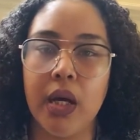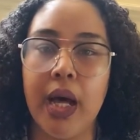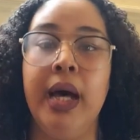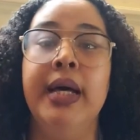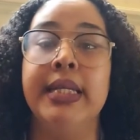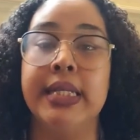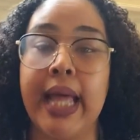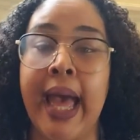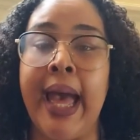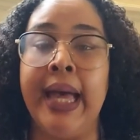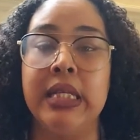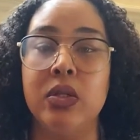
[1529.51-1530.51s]
us
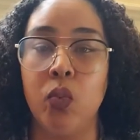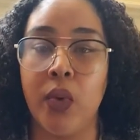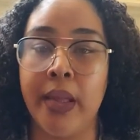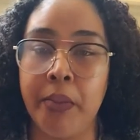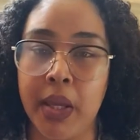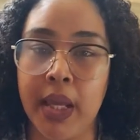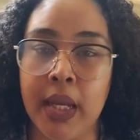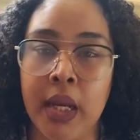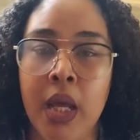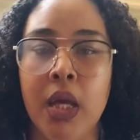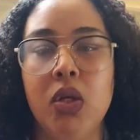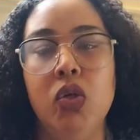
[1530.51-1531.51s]
as women
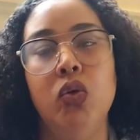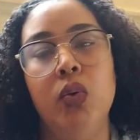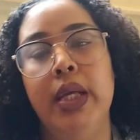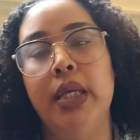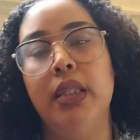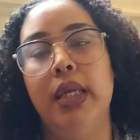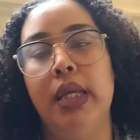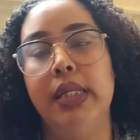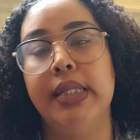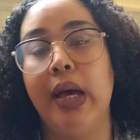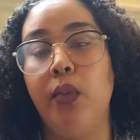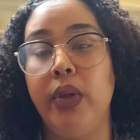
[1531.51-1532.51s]
doing things
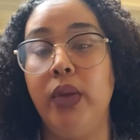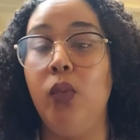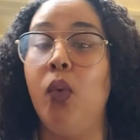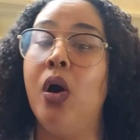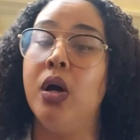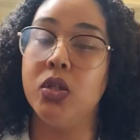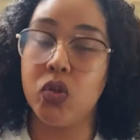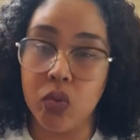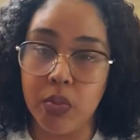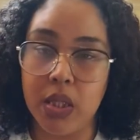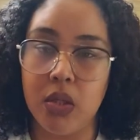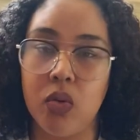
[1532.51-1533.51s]
that we want to
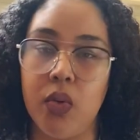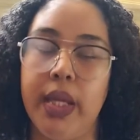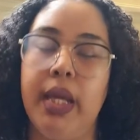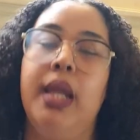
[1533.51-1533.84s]
be doing